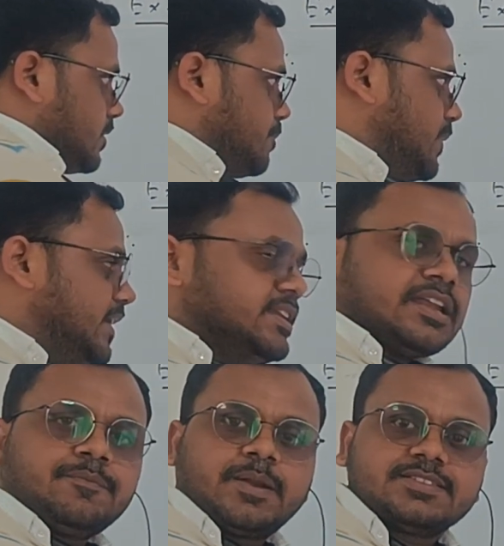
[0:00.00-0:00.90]
the
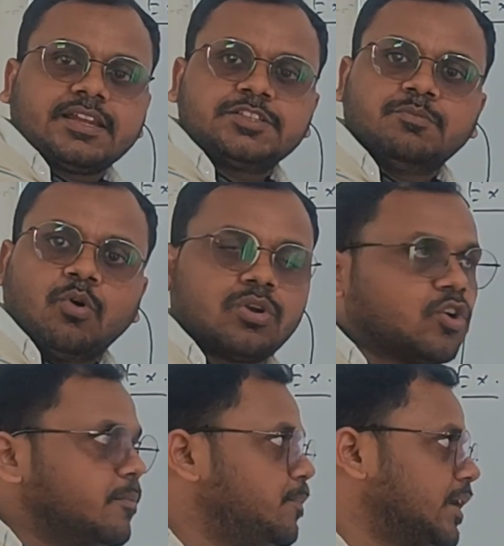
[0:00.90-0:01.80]
inner spacer is more
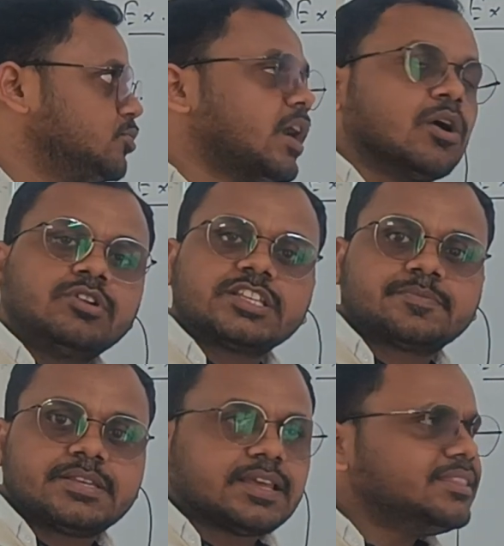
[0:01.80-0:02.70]
compared to the outer
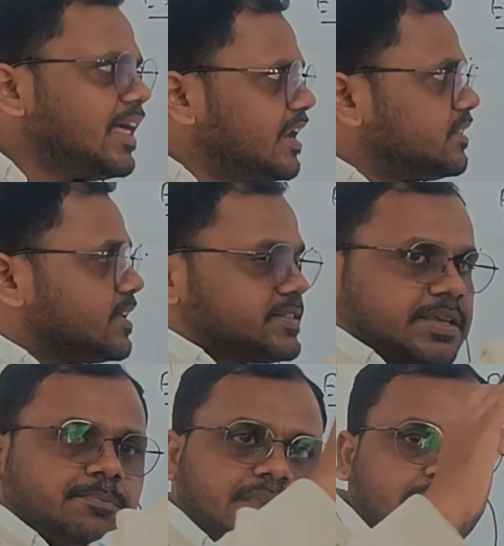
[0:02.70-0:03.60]
spacer, then the
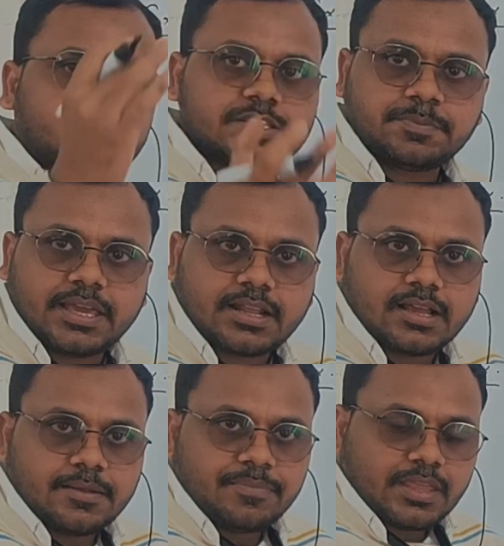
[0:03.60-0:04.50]
shape becomes the
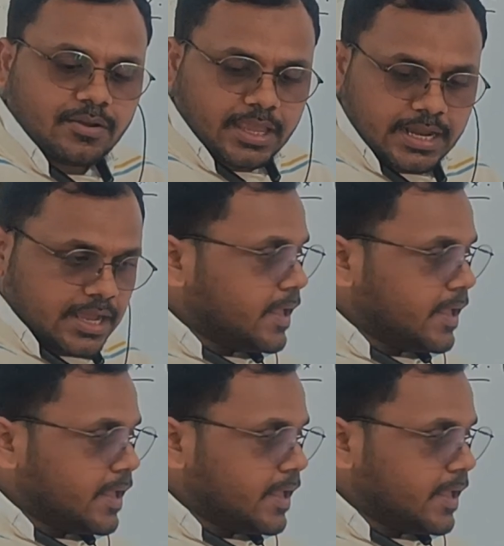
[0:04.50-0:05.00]
sphere. Okay.